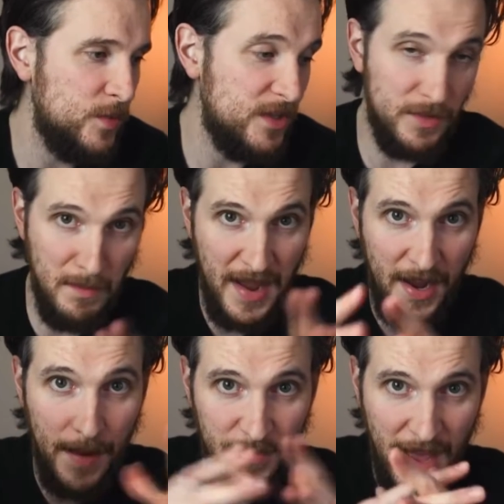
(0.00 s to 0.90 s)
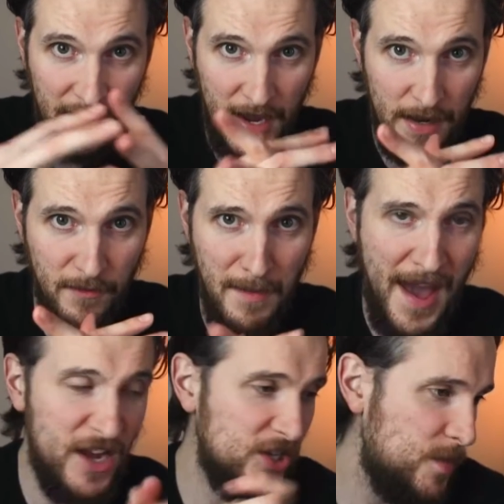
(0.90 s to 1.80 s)
which make up that kind of
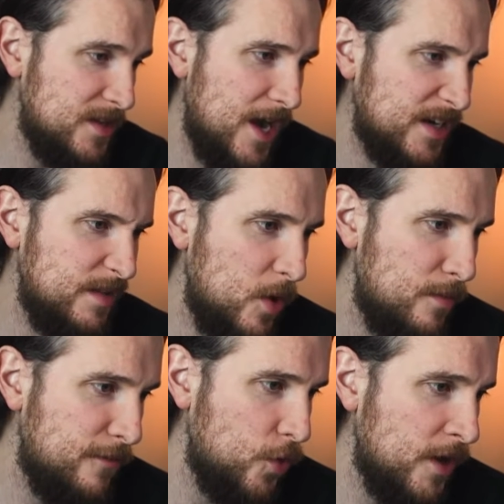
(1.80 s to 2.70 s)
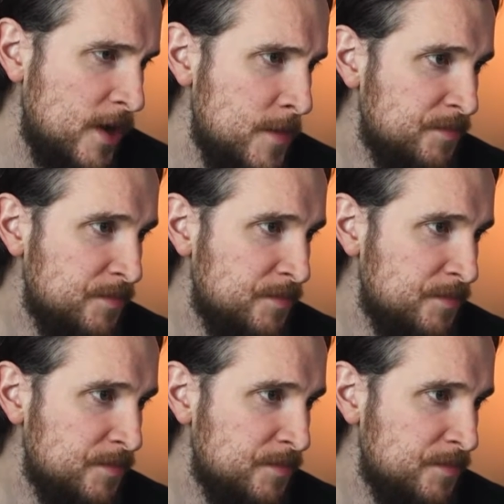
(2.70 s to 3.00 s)
mash that we talked about before.